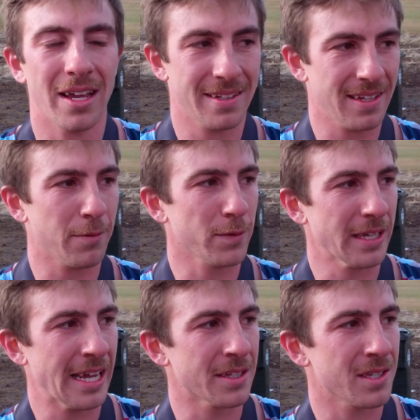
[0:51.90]
It
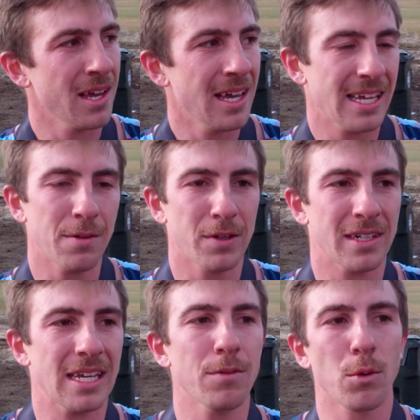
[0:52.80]
definitely is.
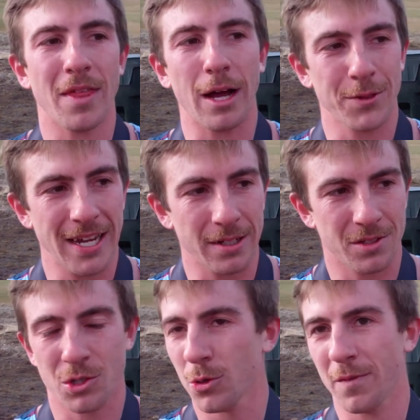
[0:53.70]
Even without the
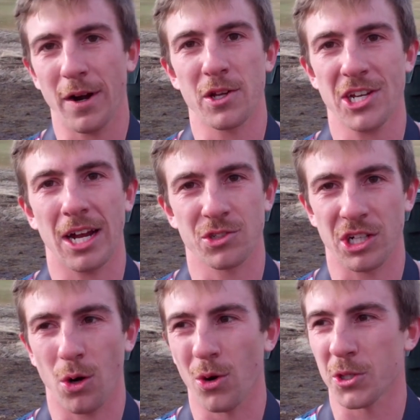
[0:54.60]
altitude, very
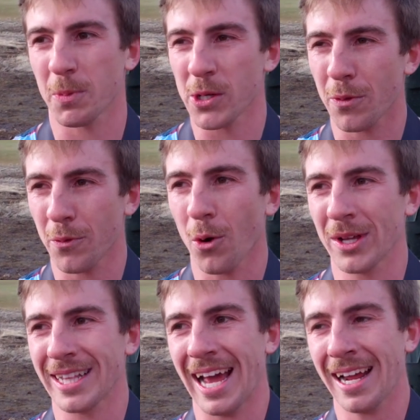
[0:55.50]
challenging course. But you throw
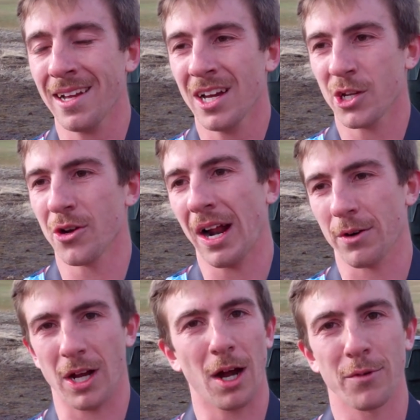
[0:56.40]
in that, you're not
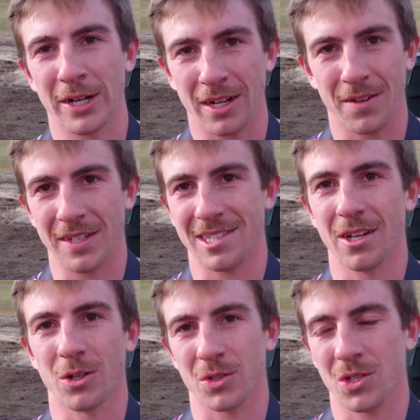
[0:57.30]
recovering on these
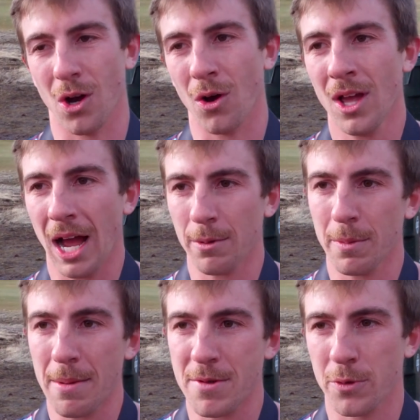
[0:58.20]
hills. So
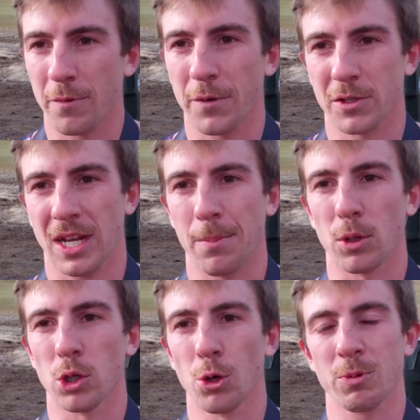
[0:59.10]
maybe through the first
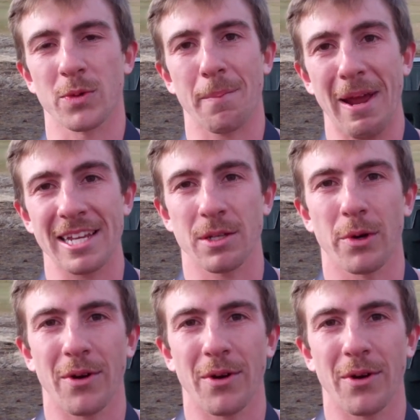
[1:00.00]
couple of loops with the pace that we